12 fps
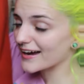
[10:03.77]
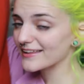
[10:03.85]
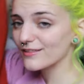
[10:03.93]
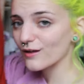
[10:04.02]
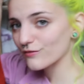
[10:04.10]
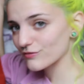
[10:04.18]
I
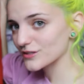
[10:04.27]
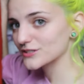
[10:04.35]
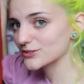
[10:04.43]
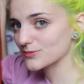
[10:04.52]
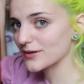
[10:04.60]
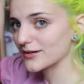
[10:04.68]
love
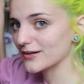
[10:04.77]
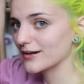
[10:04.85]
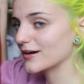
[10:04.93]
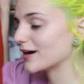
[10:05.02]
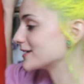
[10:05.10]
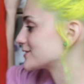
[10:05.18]
this sweater.
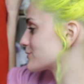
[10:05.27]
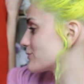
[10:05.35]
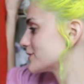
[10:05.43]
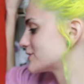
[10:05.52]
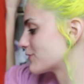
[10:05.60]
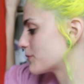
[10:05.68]
I stole
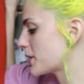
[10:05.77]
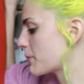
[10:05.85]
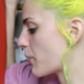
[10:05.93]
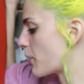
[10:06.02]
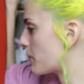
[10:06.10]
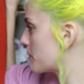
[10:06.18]
this from my
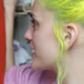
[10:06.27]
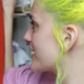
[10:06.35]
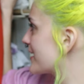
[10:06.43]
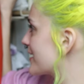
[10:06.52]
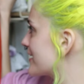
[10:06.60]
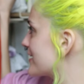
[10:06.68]
mom
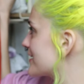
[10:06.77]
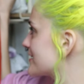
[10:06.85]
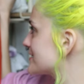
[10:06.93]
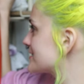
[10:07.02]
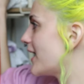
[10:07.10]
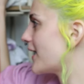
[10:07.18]

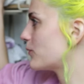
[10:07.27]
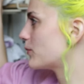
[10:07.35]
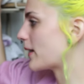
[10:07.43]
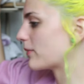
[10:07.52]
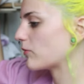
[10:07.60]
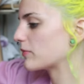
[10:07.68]
and I will
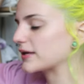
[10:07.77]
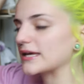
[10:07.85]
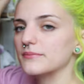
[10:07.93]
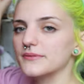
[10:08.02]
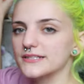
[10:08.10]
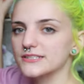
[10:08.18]
probably
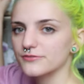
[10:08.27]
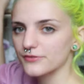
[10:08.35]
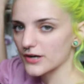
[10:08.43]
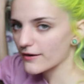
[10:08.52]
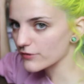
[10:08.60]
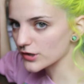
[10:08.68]
keep this
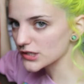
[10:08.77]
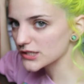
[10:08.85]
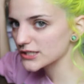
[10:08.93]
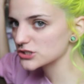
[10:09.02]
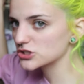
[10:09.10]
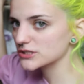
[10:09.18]
forever.
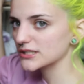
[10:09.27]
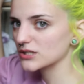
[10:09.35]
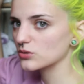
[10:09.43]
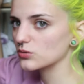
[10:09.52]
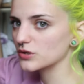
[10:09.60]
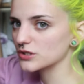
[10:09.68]
It's just like
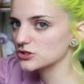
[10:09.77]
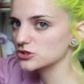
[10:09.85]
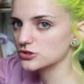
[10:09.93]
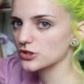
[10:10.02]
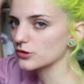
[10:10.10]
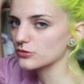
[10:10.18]
an
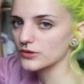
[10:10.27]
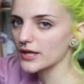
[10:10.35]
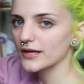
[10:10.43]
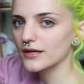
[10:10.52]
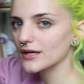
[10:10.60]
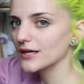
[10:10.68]
orange
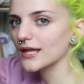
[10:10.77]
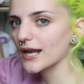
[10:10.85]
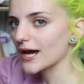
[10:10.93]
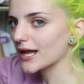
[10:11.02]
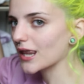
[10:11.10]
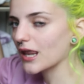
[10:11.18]
turtleneck and
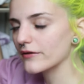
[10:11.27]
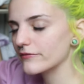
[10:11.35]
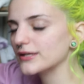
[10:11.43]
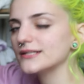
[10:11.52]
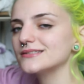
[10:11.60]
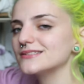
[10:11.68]
I love it.